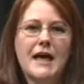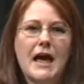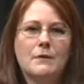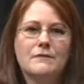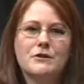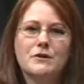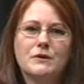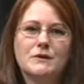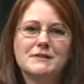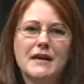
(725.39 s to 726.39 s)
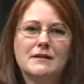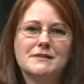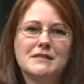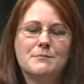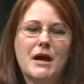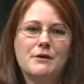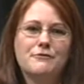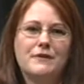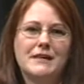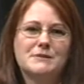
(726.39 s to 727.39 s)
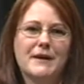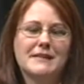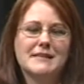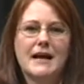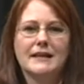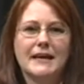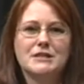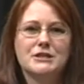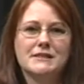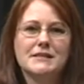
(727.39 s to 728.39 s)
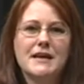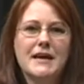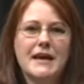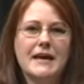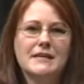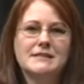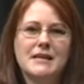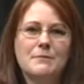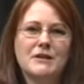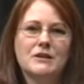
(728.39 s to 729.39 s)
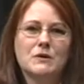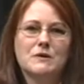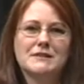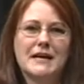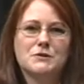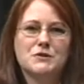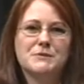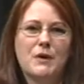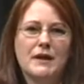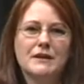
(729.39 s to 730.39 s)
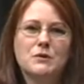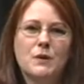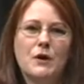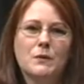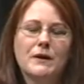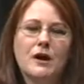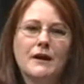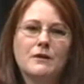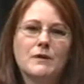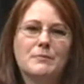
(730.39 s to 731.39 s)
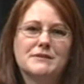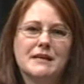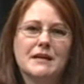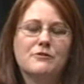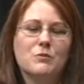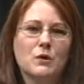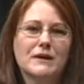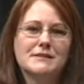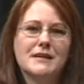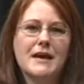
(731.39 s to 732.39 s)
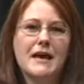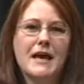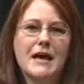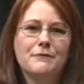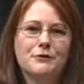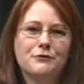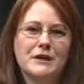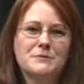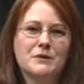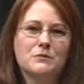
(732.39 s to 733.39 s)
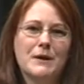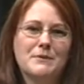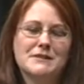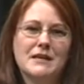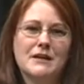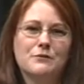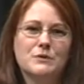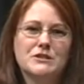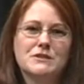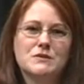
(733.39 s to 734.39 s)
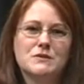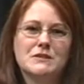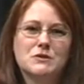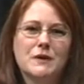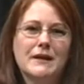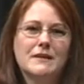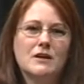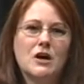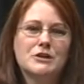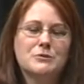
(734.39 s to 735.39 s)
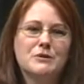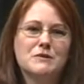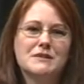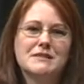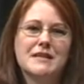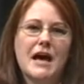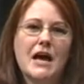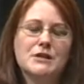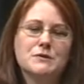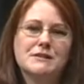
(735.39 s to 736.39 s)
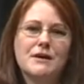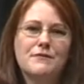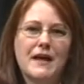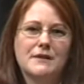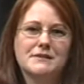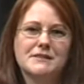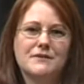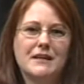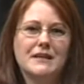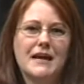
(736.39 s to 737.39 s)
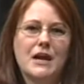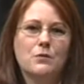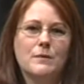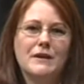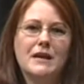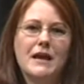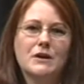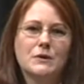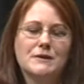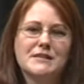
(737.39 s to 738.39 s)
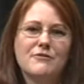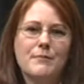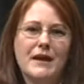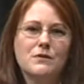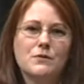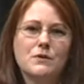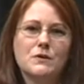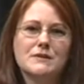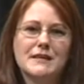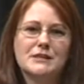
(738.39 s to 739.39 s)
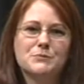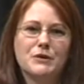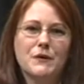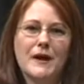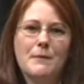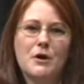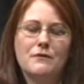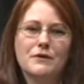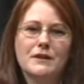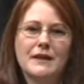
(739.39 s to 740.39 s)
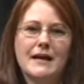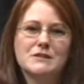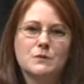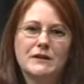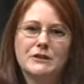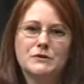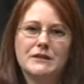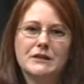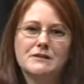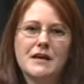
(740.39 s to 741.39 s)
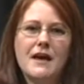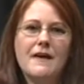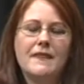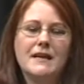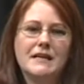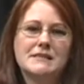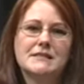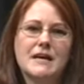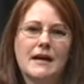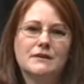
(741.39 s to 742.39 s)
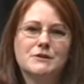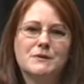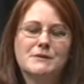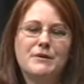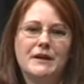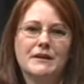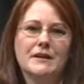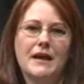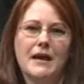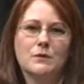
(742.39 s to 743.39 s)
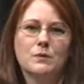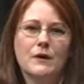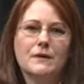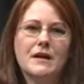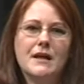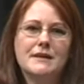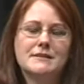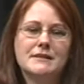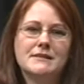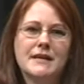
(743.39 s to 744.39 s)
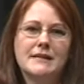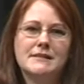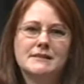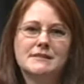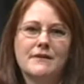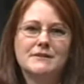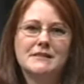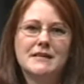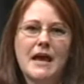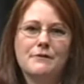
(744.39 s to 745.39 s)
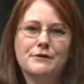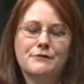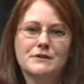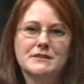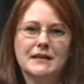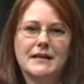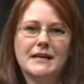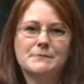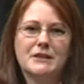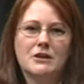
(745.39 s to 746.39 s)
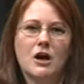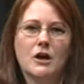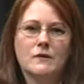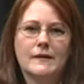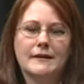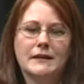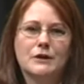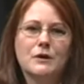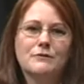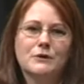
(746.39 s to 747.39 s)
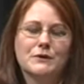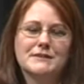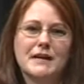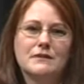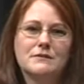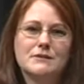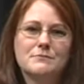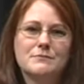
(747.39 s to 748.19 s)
However, the Girl Scouts seem unfazed by his allegations. In a statement, the Girl Scouts responded, quote, regarding Representative Morris, if the freshman representative wishes to discredit the contributions that hundreds of thousands of Indiana women and girls have made through the Girl Scouts program over the last 100 years, then he is entitled to his opinion, end quote. Since 1917, every First Lady has been an honorary leader of Girl Scouts.